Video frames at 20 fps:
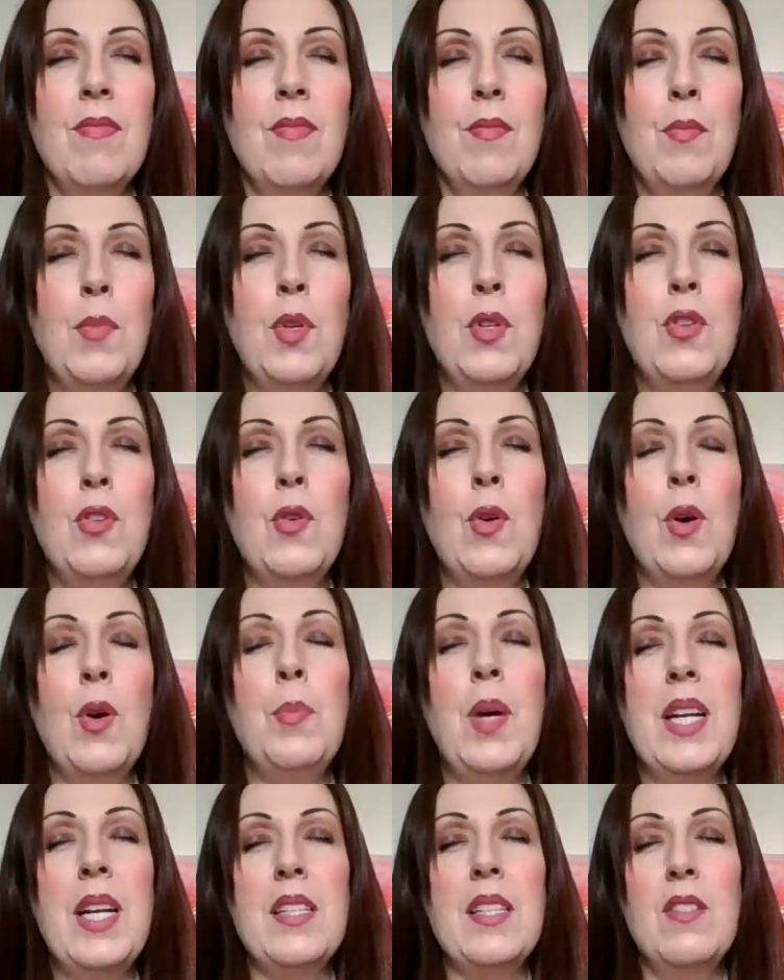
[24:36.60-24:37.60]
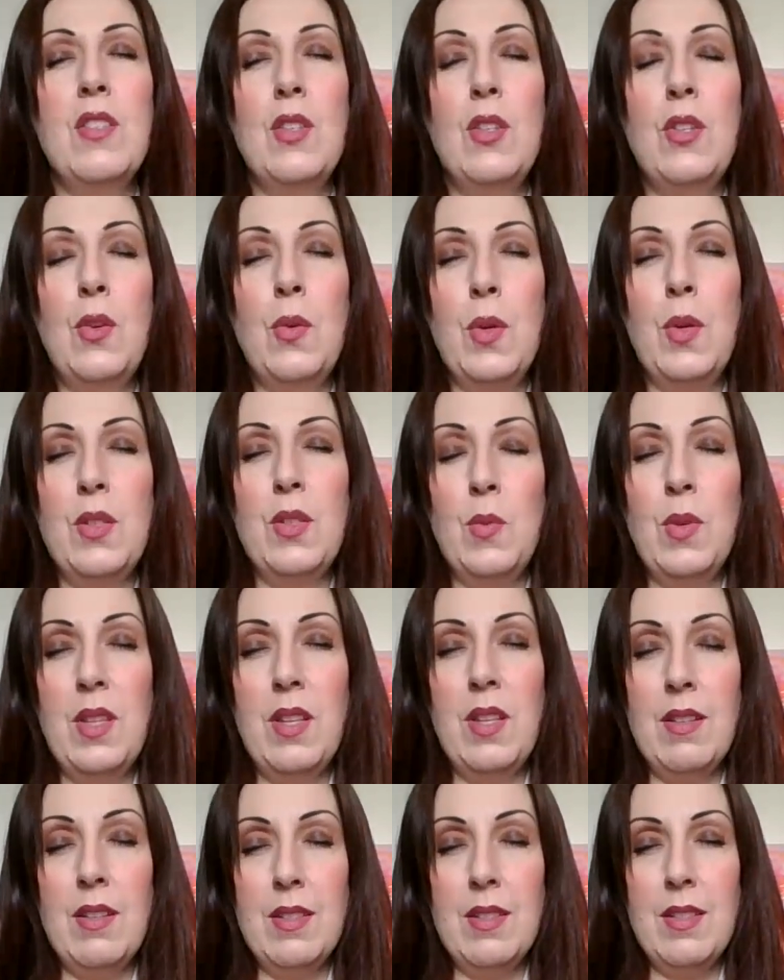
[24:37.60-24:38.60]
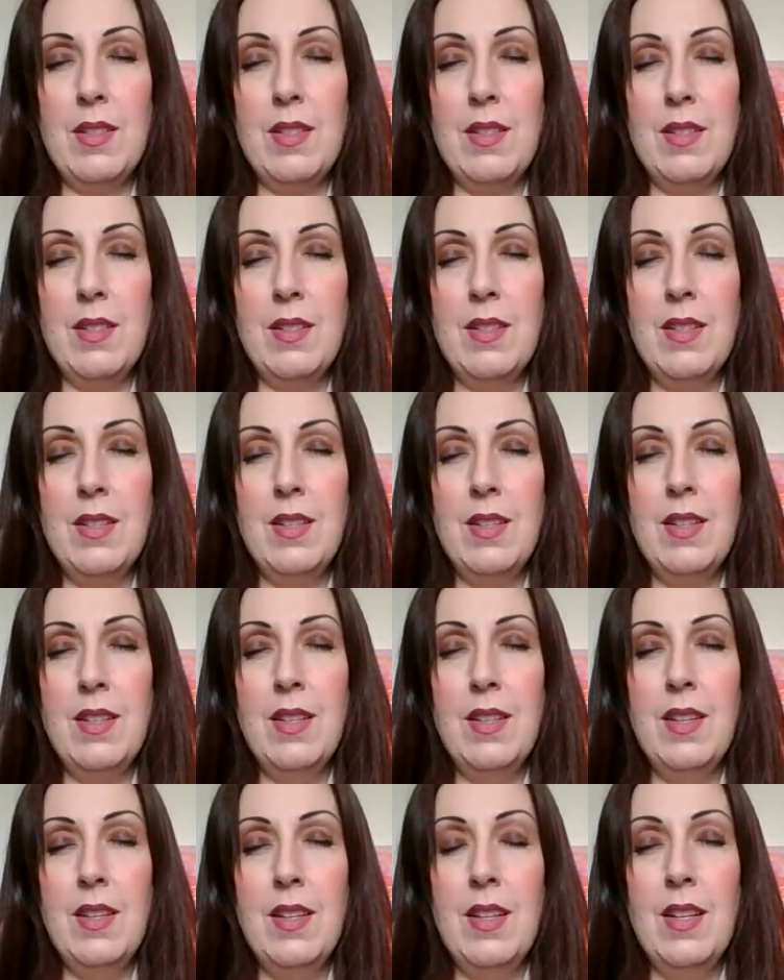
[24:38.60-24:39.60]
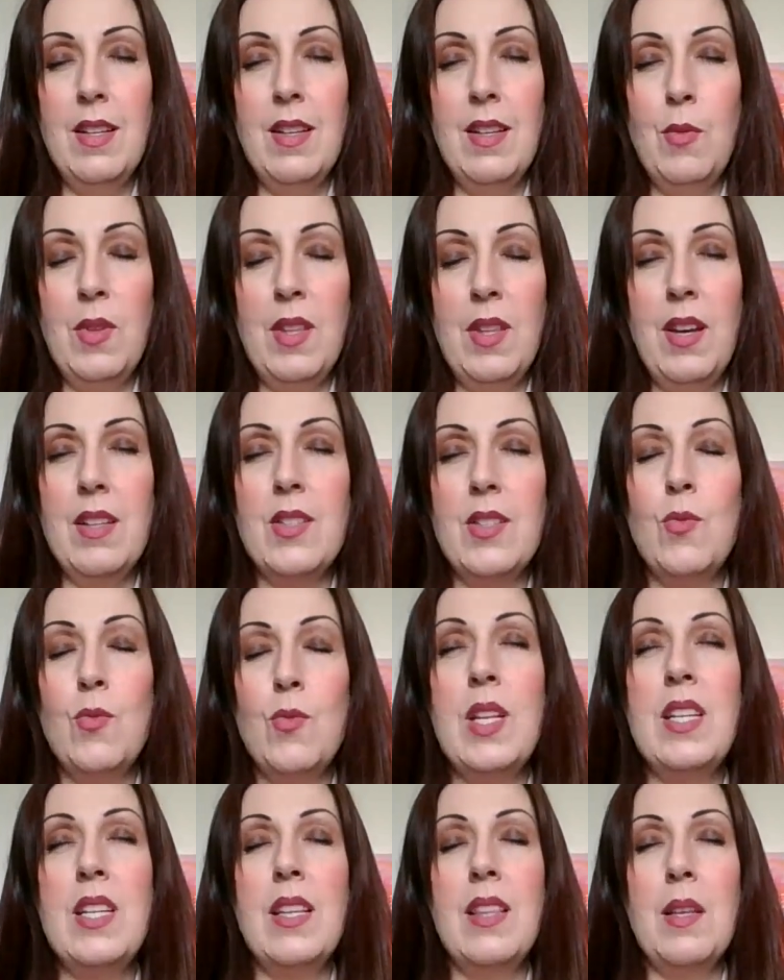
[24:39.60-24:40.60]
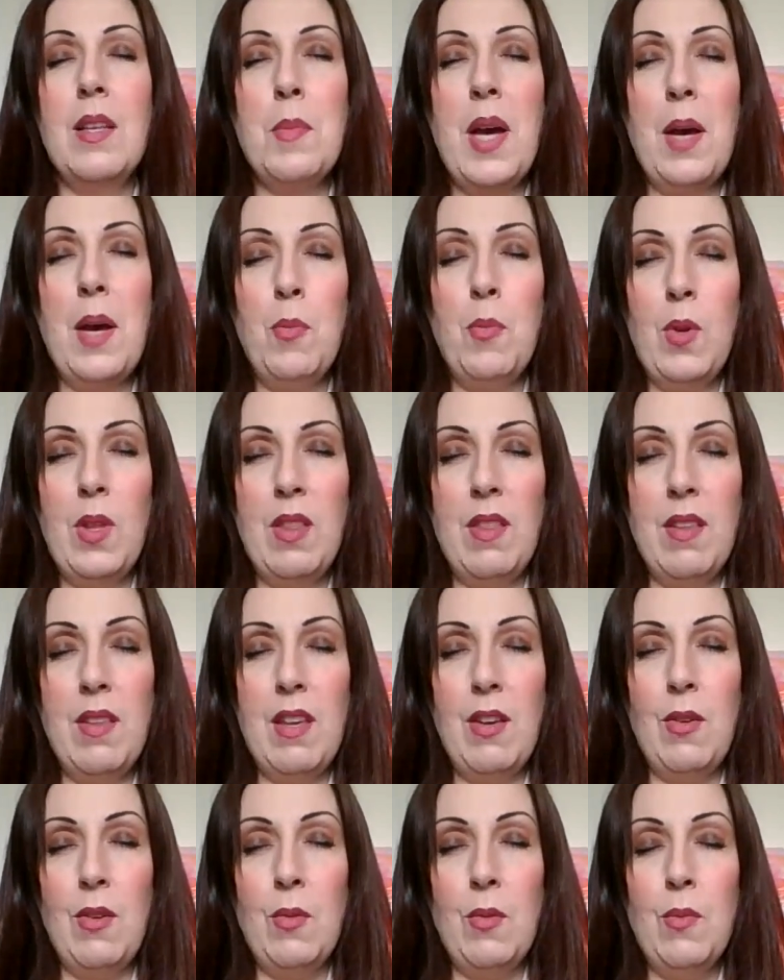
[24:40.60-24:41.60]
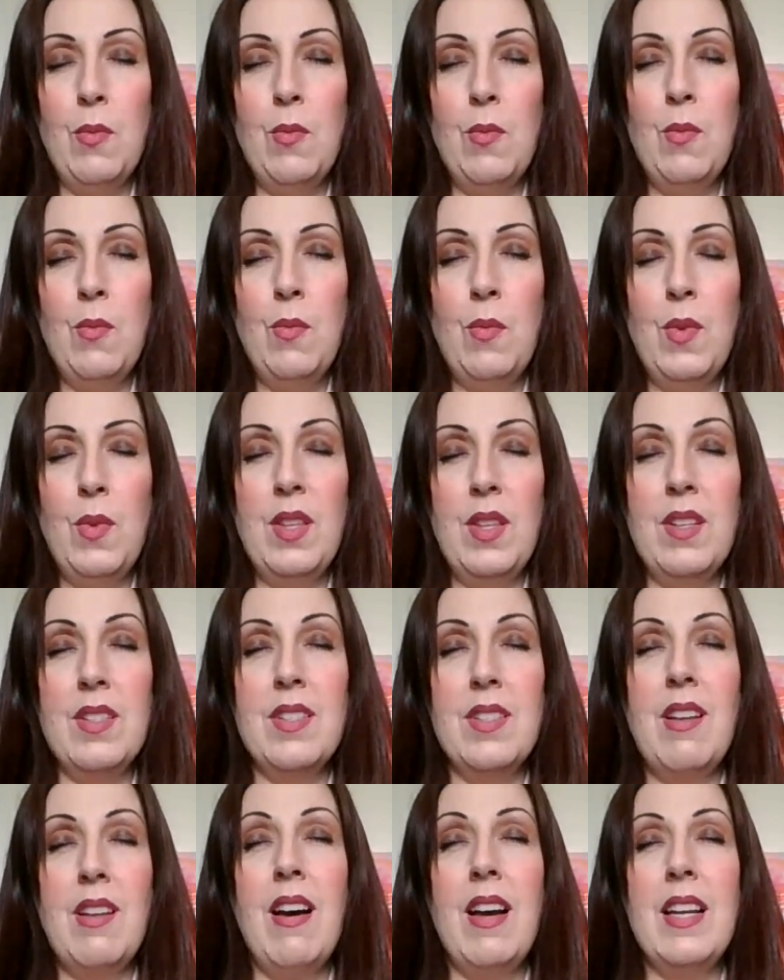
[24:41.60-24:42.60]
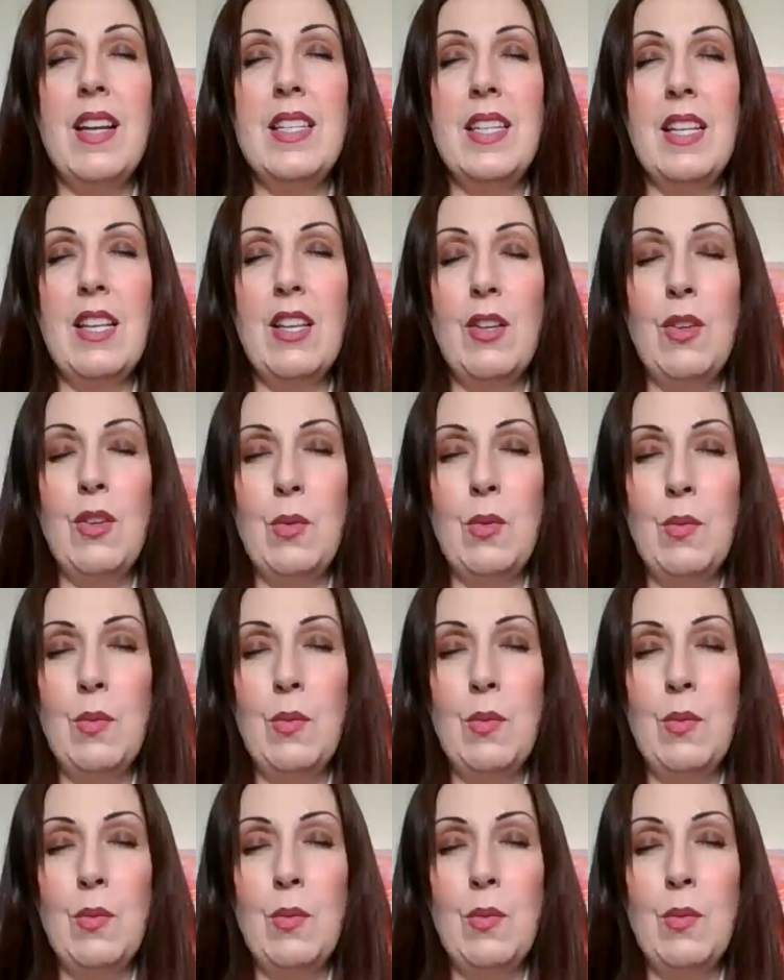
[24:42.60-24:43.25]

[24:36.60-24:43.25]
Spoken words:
but you are best to do it with us reading the map with you, with us guiding you,